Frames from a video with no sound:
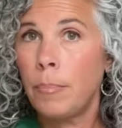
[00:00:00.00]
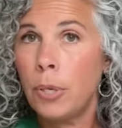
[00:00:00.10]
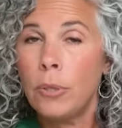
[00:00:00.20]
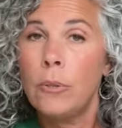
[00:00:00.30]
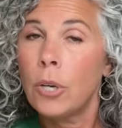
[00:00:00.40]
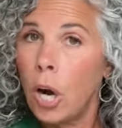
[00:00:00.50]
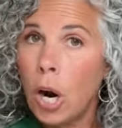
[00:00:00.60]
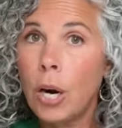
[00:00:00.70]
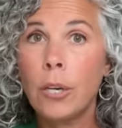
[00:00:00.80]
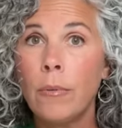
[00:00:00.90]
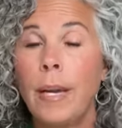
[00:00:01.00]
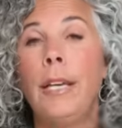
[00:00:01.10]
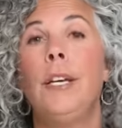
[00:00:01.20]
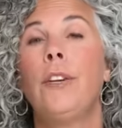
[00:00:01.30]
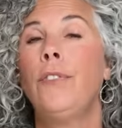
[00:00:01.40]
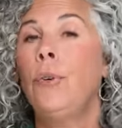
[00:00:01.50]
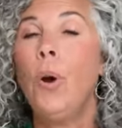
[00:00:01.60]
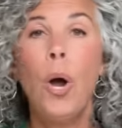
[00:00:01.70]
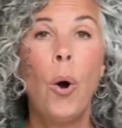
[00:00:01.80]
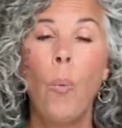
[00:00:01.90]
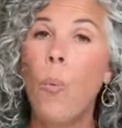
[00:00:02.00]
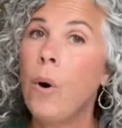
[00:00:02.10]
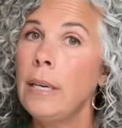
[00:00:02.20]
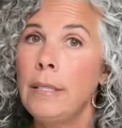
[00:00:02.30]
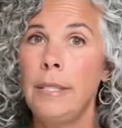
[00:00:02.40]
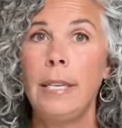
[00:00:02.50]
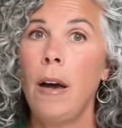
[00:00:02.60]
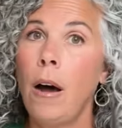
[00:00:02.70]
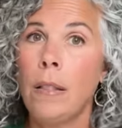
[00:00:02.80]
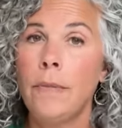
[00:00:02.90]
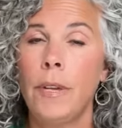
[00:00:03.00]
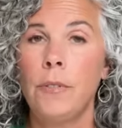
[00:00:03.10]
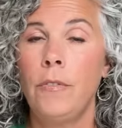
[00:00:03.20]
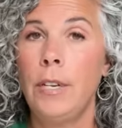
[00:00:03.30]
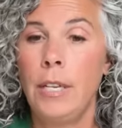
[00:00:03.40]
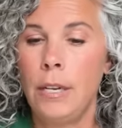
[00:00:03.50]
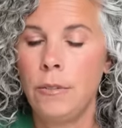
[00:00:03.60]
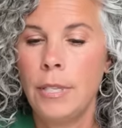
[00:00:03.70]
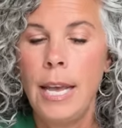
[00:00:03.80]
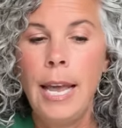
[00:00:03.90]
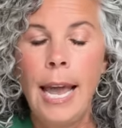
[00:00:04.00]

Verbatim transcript: and put a little card right here if you want to see all of those videos.